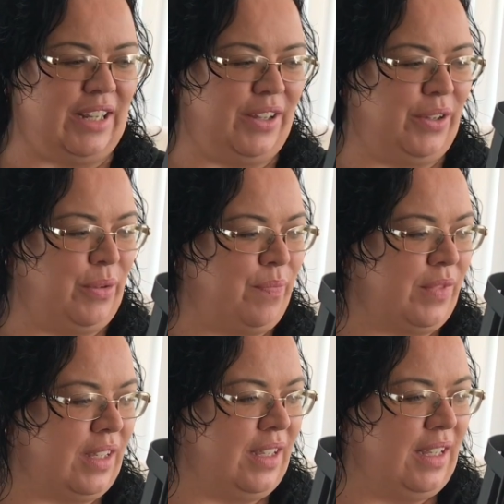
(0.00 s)
know,
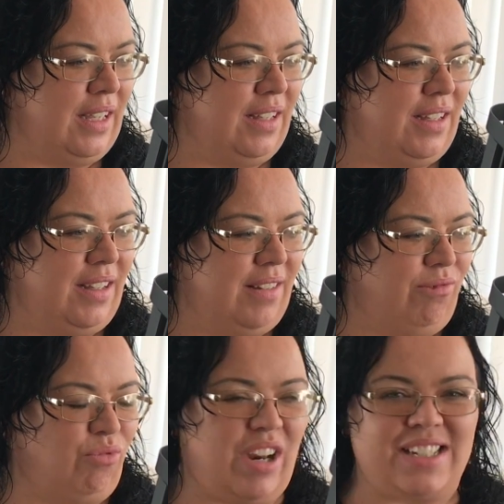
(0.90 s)

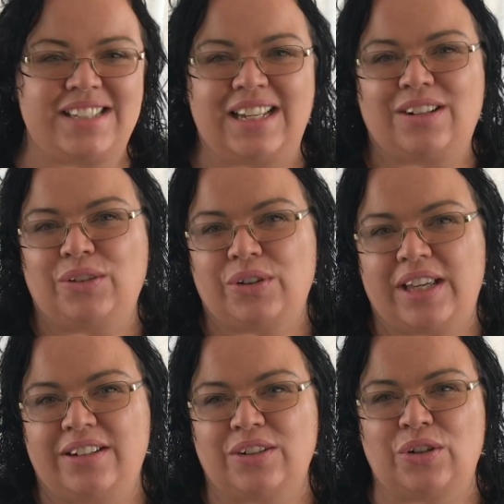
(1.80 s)
rustic
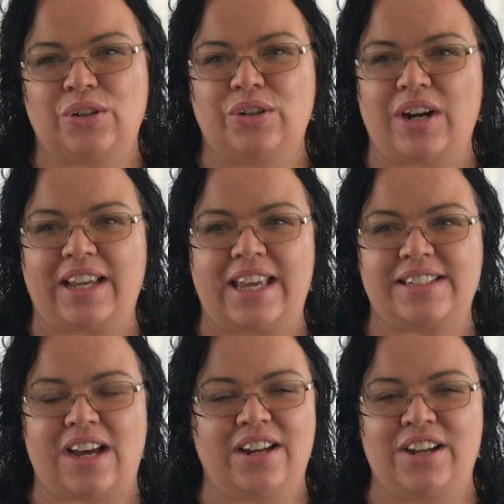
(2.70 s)
looking decor, I
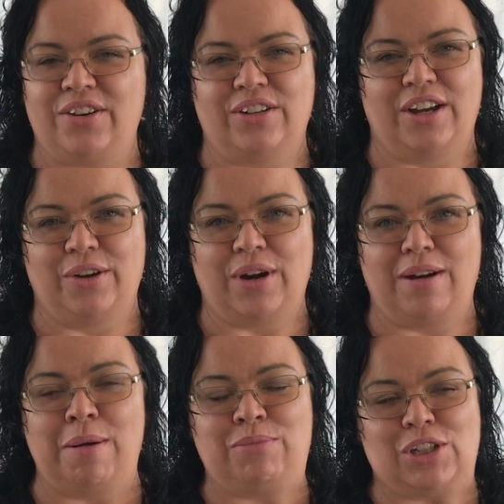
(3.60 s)
guess. I don't know.
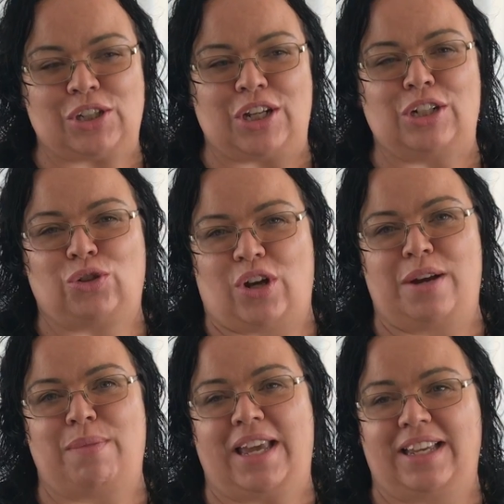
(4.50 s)
I'm just going to try
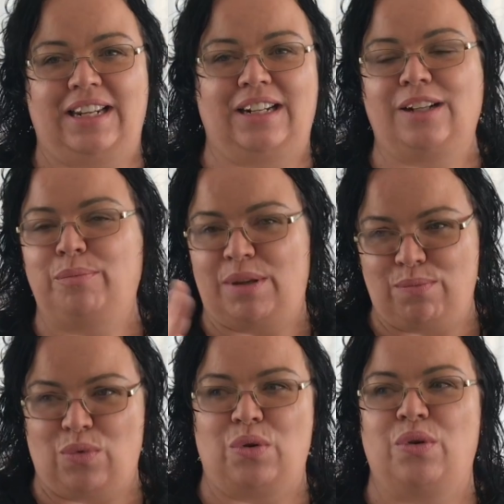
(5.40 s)
and make it a little bit
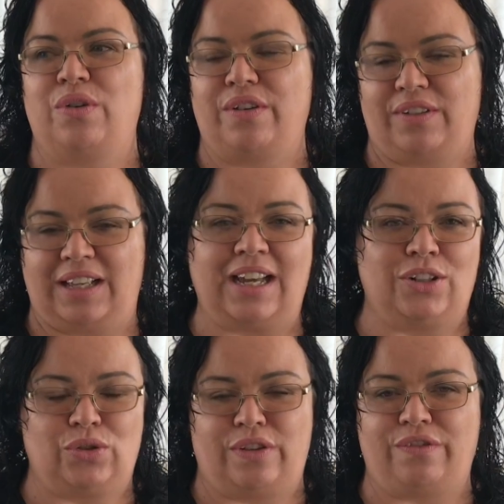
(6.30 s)
more
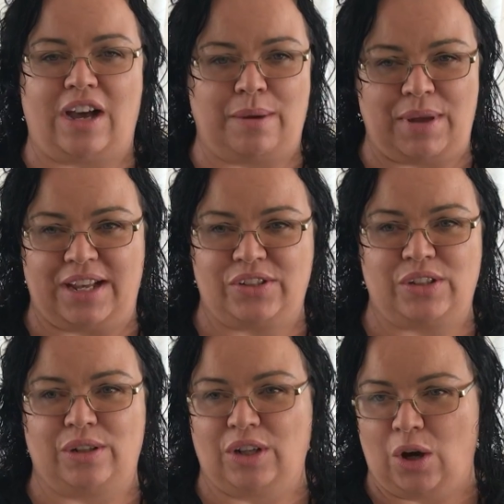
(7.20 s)
country farmhouse
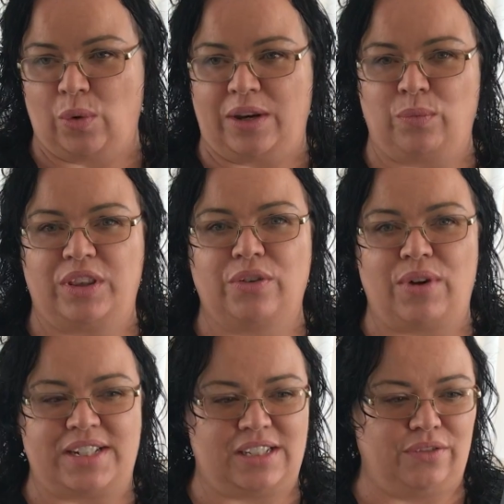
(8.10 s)
to go in with the
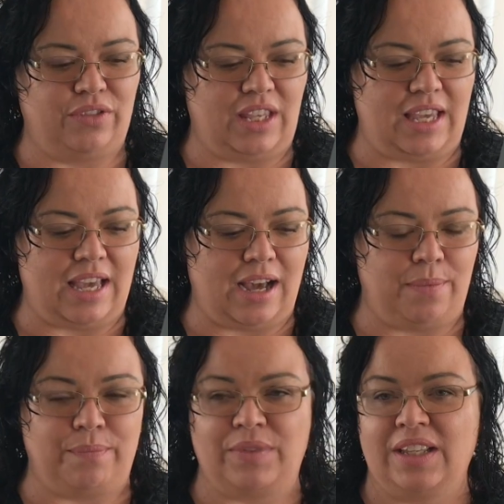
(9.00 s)
rest of the
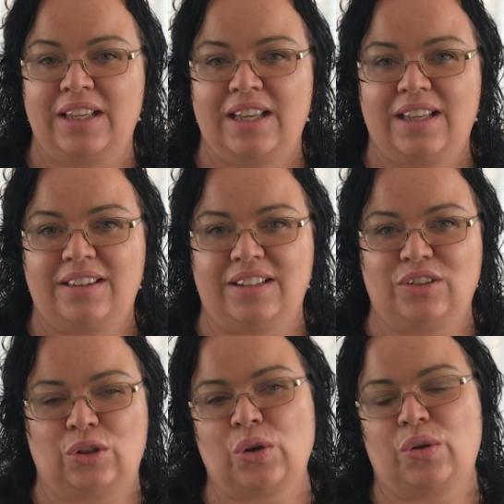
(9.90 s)

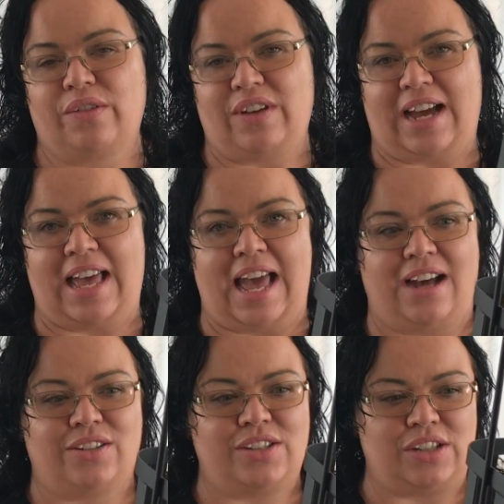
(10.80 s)
decor of our
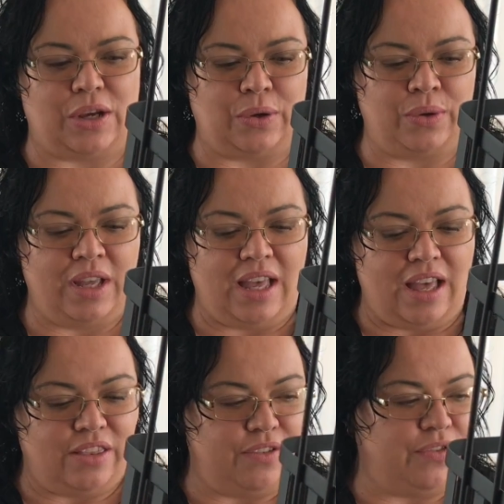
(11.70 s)
house. So
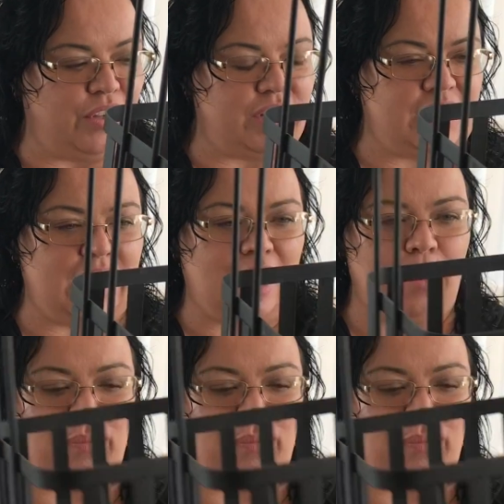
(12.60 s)
the first thing I